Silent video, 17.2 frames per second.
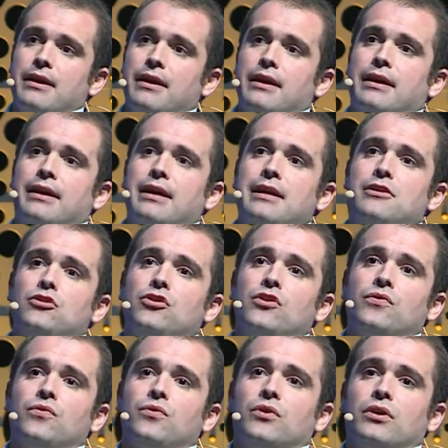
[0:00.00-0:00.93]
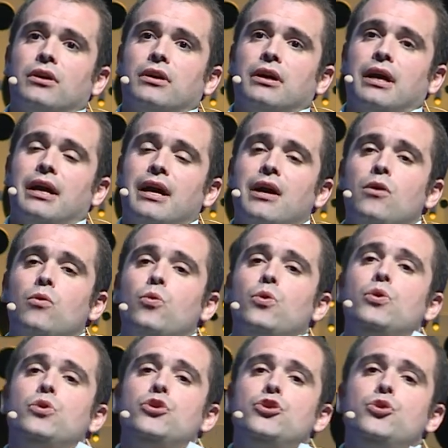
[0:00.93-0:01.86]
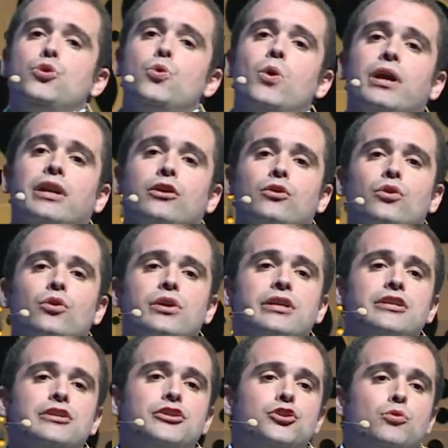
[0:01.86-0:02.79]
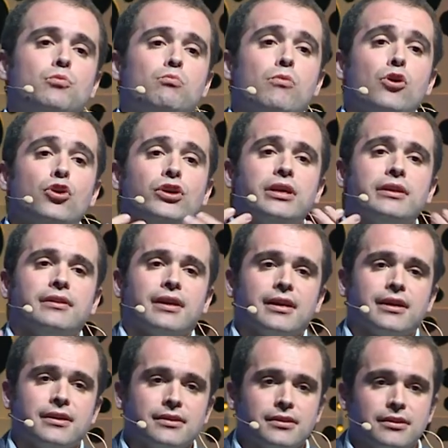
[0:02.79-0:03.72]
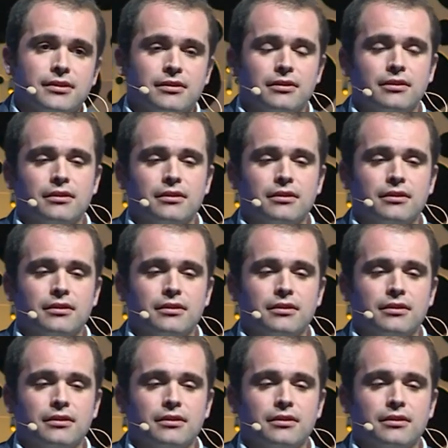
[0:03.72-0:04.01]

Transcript: a kind of how you are going to monetize